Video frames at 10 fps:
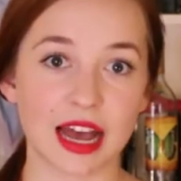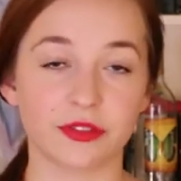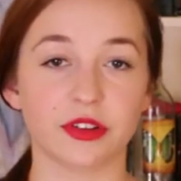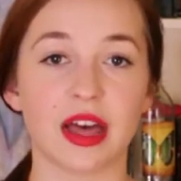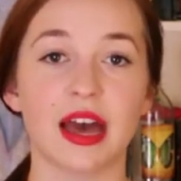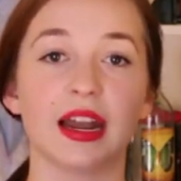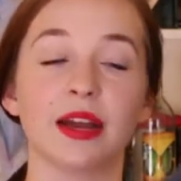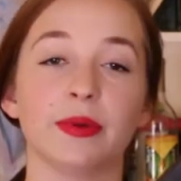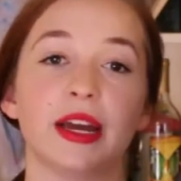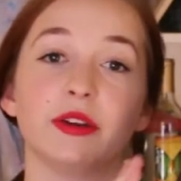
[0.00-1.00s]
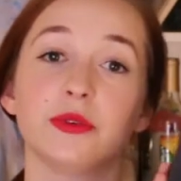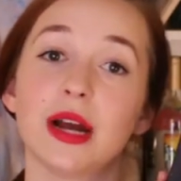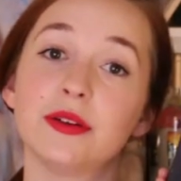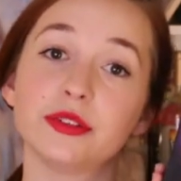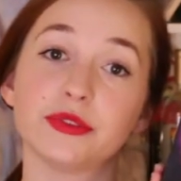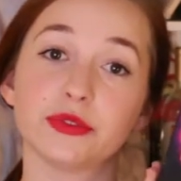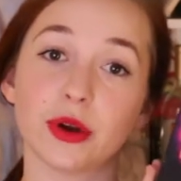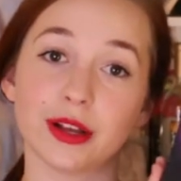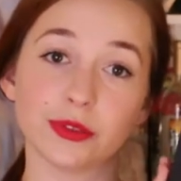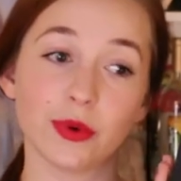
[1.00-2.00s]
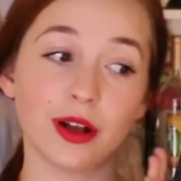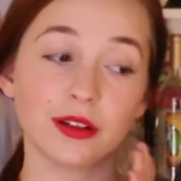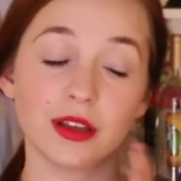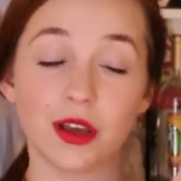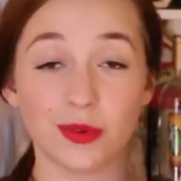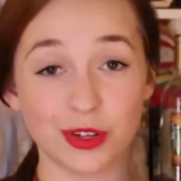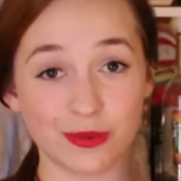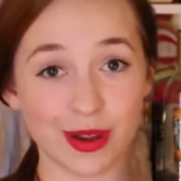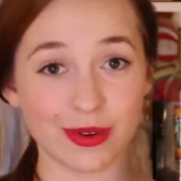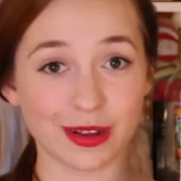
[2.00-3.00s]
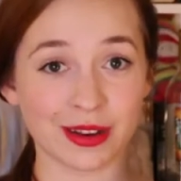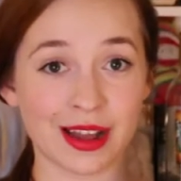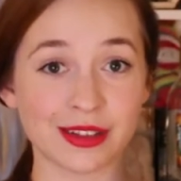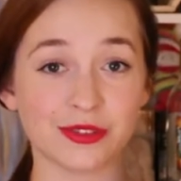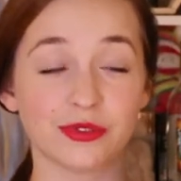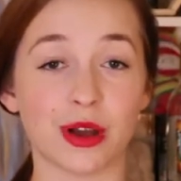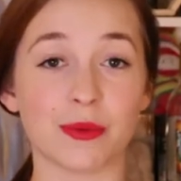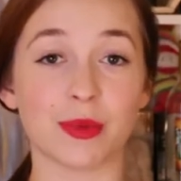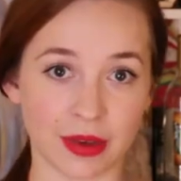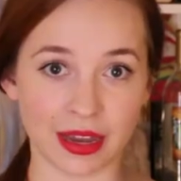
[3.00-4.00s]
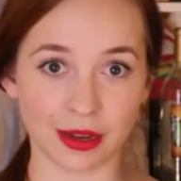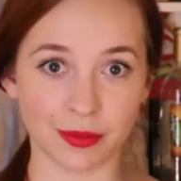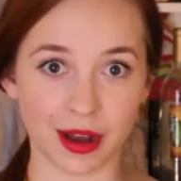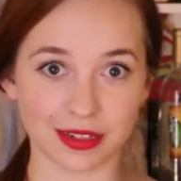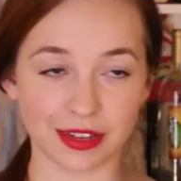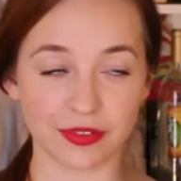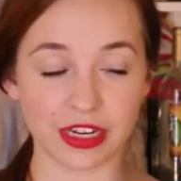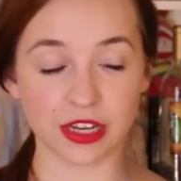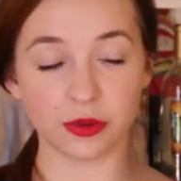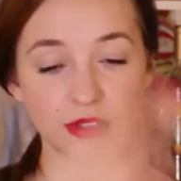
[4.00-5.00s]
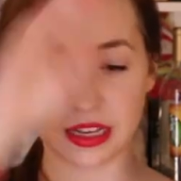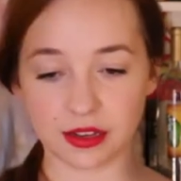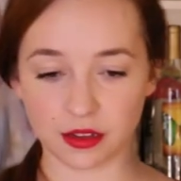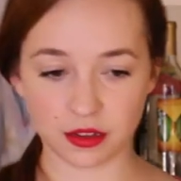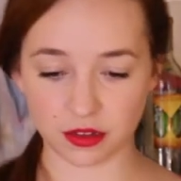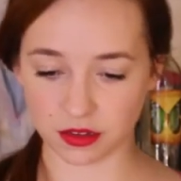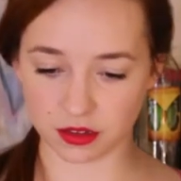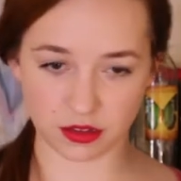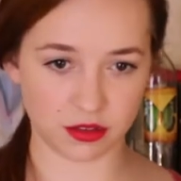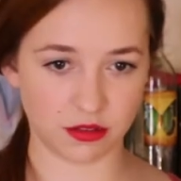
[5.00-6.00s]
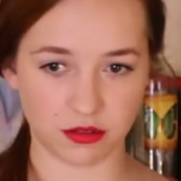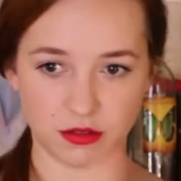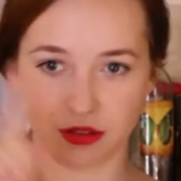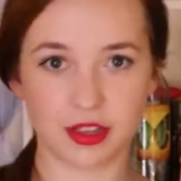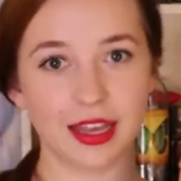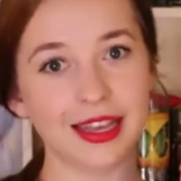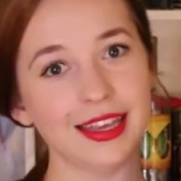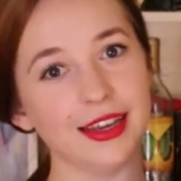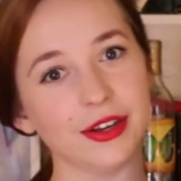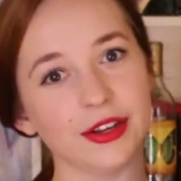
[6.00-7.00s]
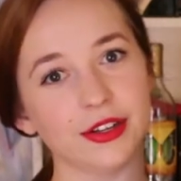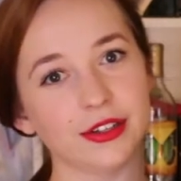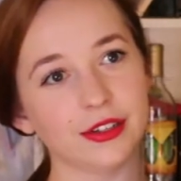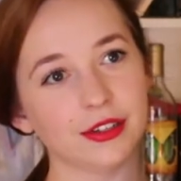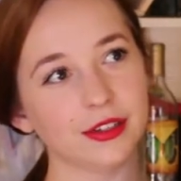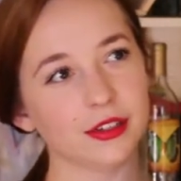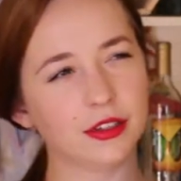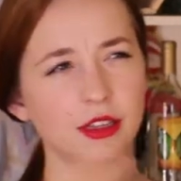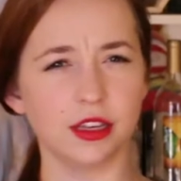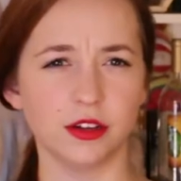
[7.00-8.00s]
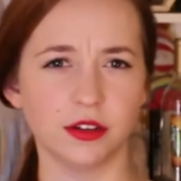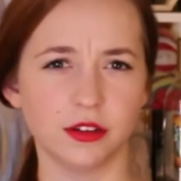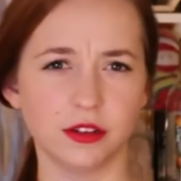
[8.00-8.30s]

after that, I read Crowns of Croswald, which you might recognize from my unboxing video, link here, here